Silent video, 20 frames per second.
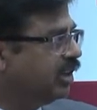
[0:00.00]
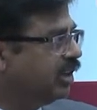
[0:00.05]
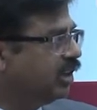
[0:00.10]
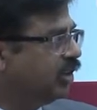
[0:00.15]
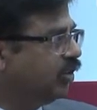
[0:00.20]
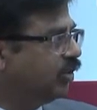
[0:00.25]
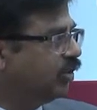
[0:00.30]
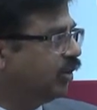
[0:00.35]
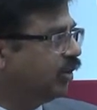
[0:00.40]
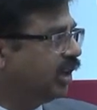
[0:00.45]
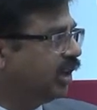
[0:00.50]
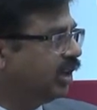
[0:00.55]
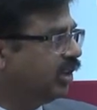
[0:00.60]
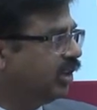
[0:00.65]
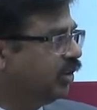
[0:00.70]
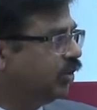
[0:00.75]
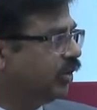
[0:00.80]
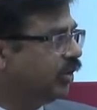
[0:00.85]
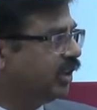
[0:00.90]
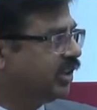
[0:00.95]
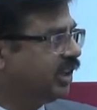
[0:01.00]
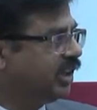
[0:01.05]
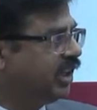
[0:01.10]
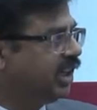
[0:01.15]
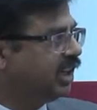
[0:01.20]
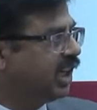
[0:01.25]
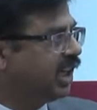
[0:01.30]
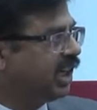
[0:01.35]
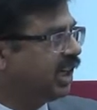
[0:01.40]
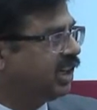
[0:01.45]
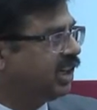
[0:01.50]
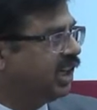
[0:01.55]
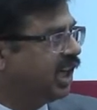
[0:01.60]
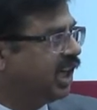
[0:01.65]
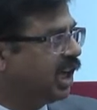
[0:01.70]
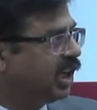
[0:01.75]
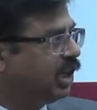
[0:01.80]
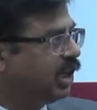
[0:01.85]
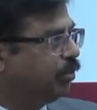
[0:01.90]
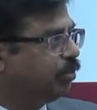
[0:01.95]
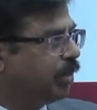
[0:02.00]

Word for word: You are, you are seeing that they are the